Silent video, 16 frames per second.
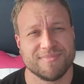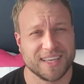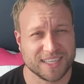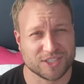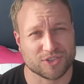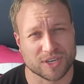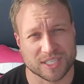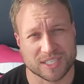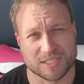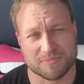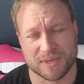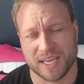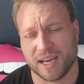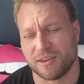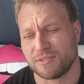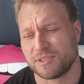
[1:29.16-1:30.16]
it stresses
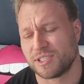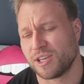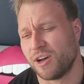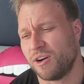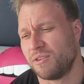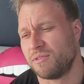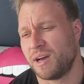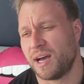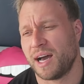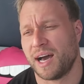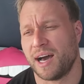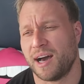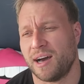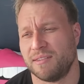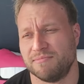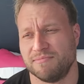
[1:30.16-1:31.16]
me out. So
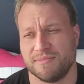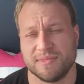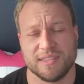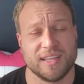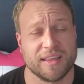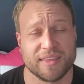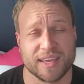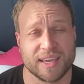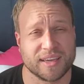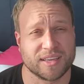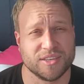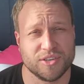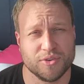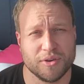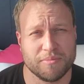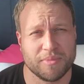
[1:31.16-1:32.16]
nothing I
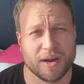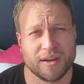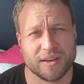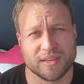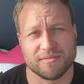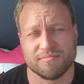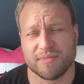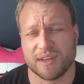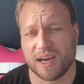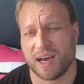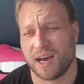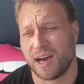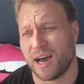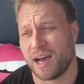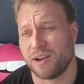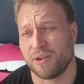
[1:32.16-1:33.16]
can do about it.
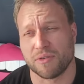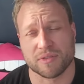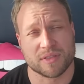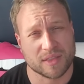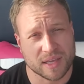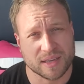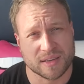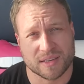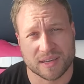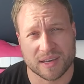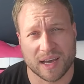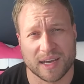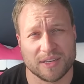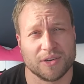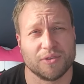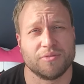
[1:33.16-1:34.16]
I don't think,
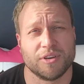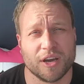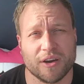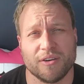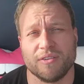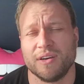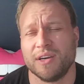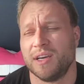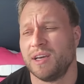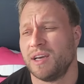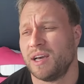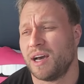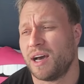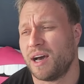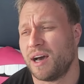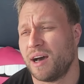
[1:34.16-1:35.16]
I don't know,
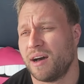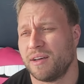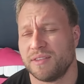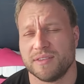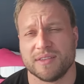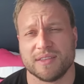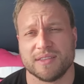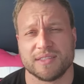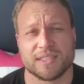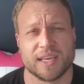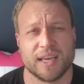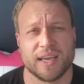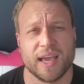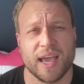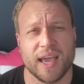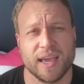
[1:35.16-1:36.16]
other than
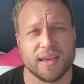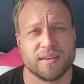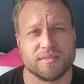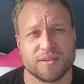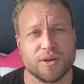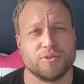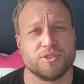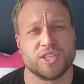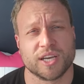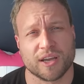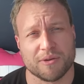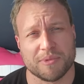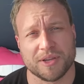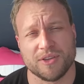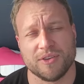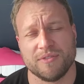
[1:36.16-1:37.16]
say, hey, go check
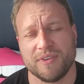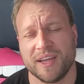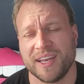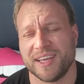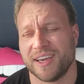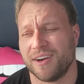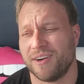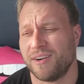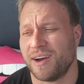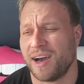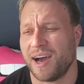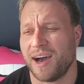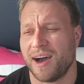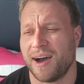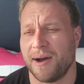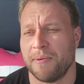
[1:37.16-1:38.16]
out my new video.
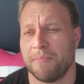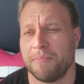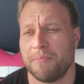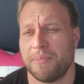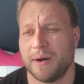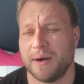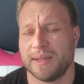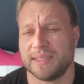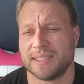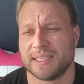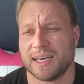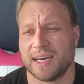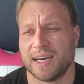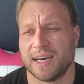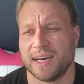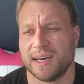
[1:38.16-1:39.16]

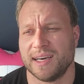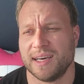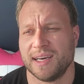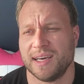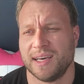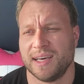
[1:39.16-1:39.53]
Yeah,